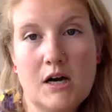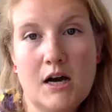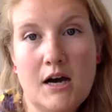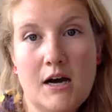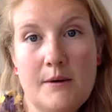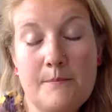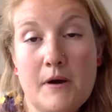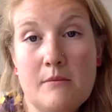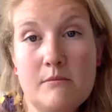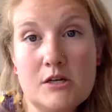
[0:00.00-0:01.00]

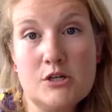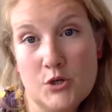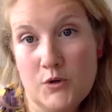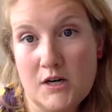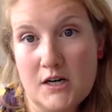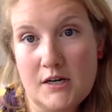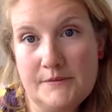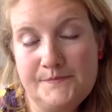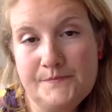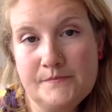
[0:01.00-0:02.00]
I'm not sure.